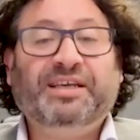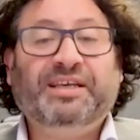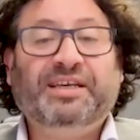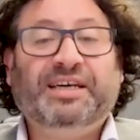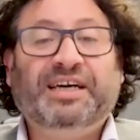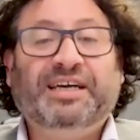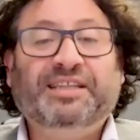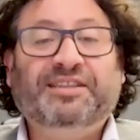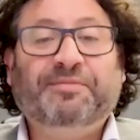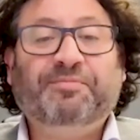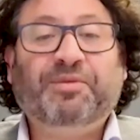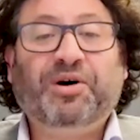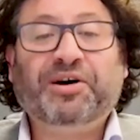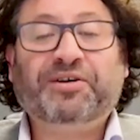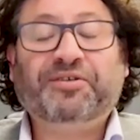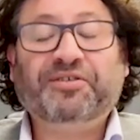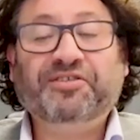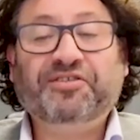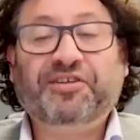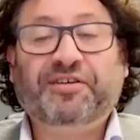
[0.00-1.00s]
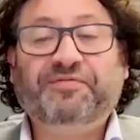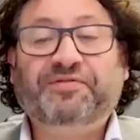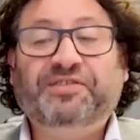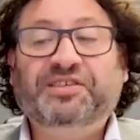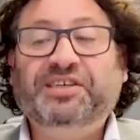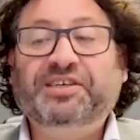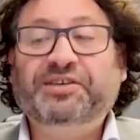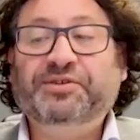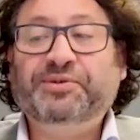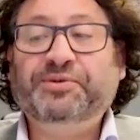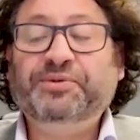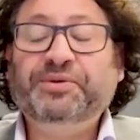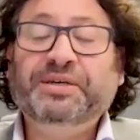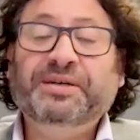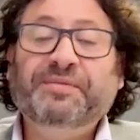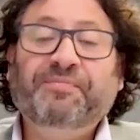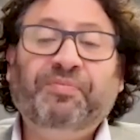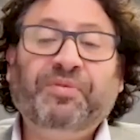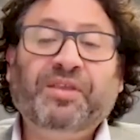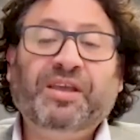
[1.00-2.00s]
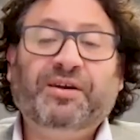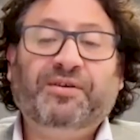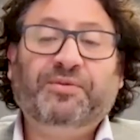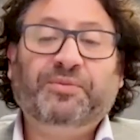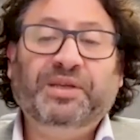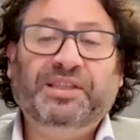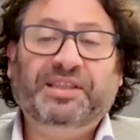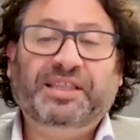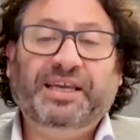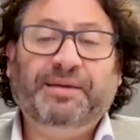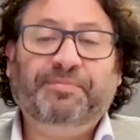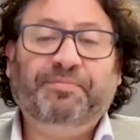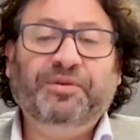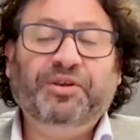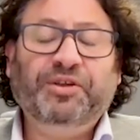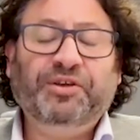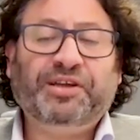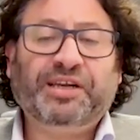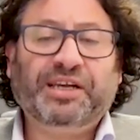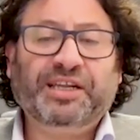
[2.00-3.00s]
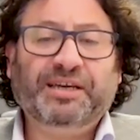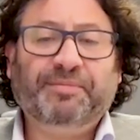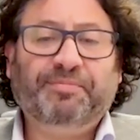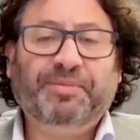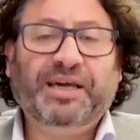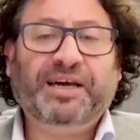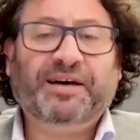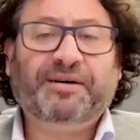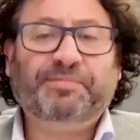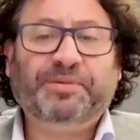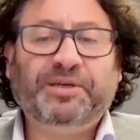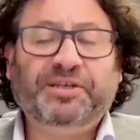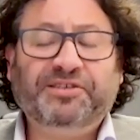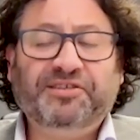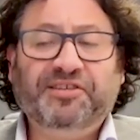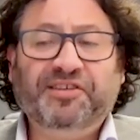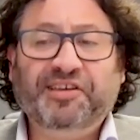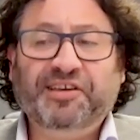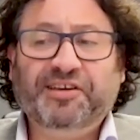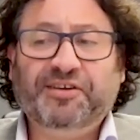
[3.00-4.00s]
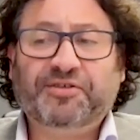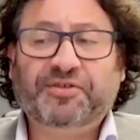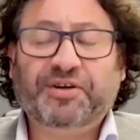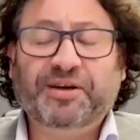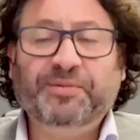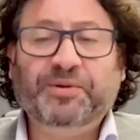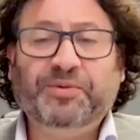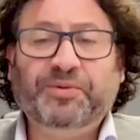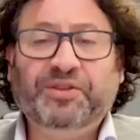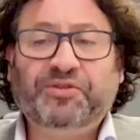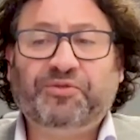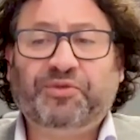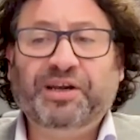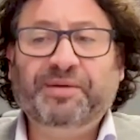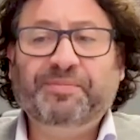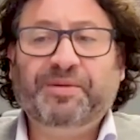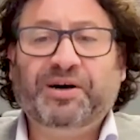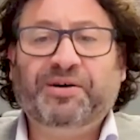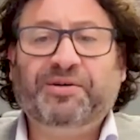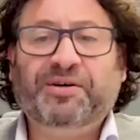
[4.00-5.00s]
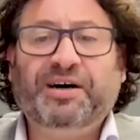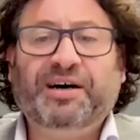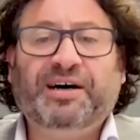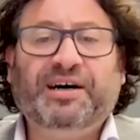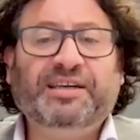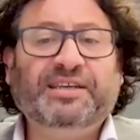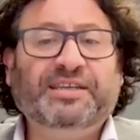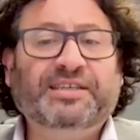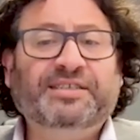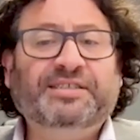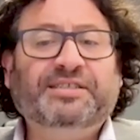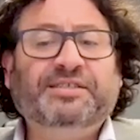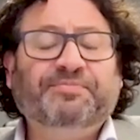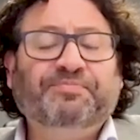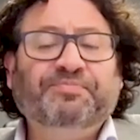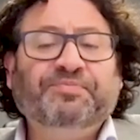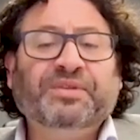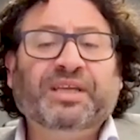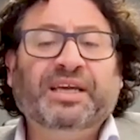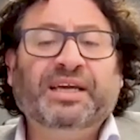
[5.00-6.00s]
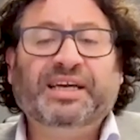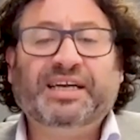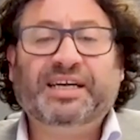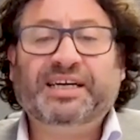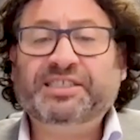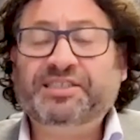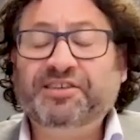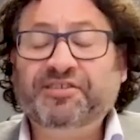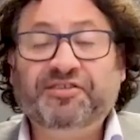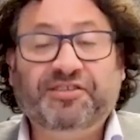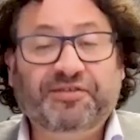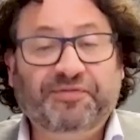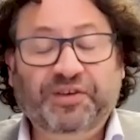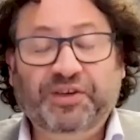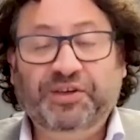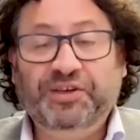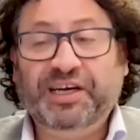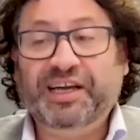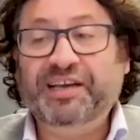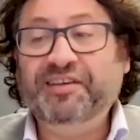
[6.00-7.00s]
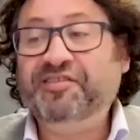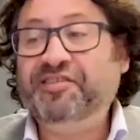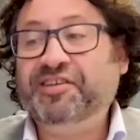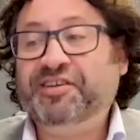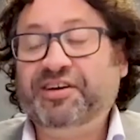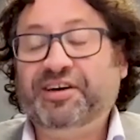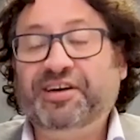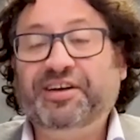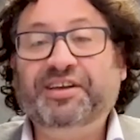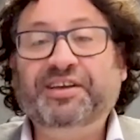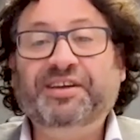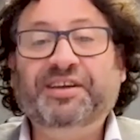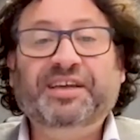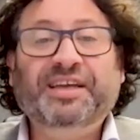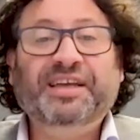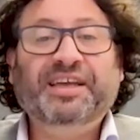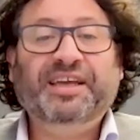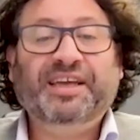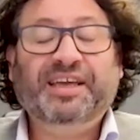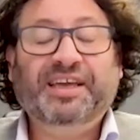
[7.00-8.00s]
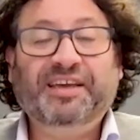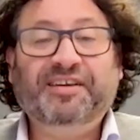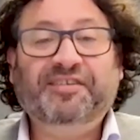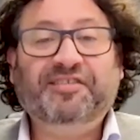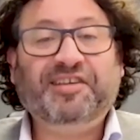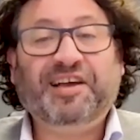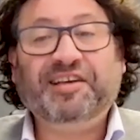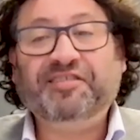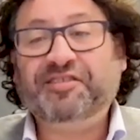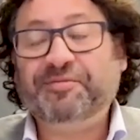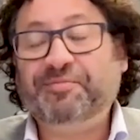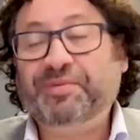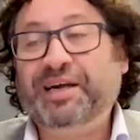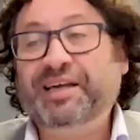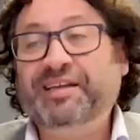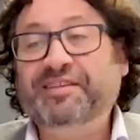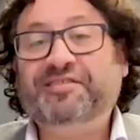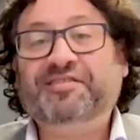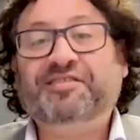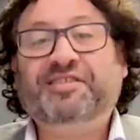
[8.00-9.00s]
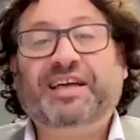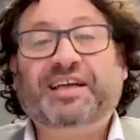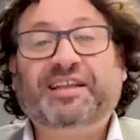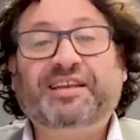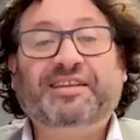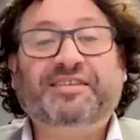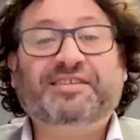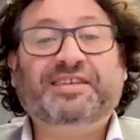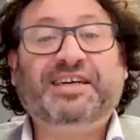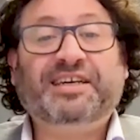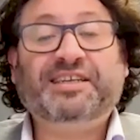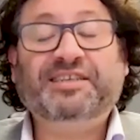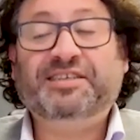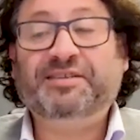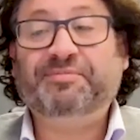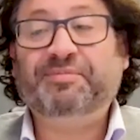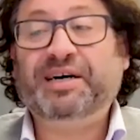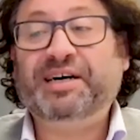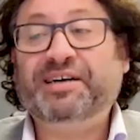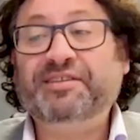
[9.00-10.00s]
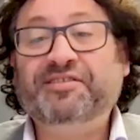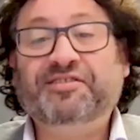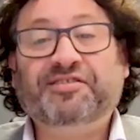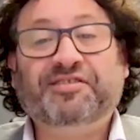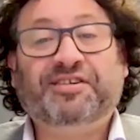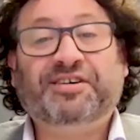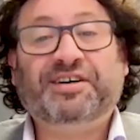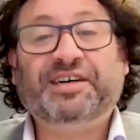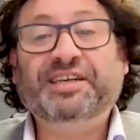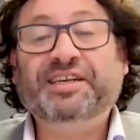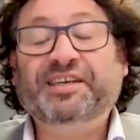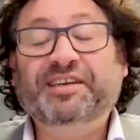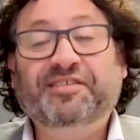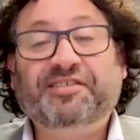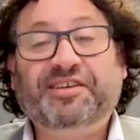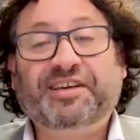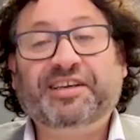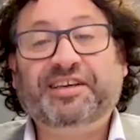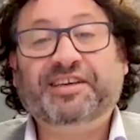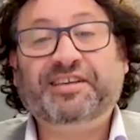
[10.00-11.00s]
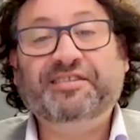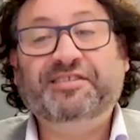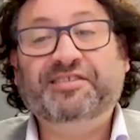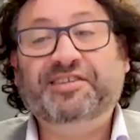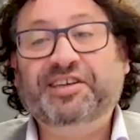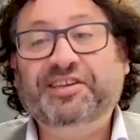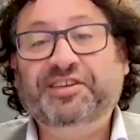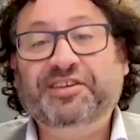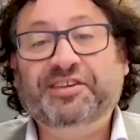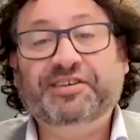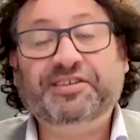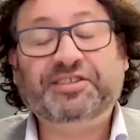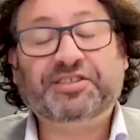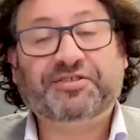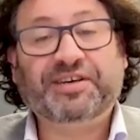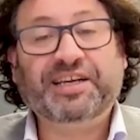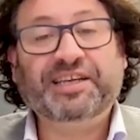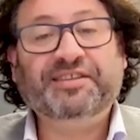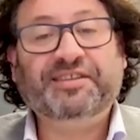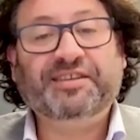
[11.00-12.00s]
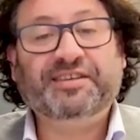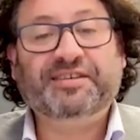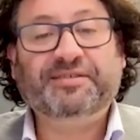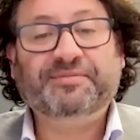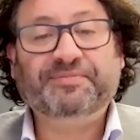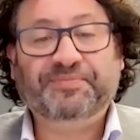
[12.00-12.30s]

The Microsoft deal with their nuclear power purchasing agreement with Three Mile Island just a few days ago exacerbates that demand side is going to continue to strengthen.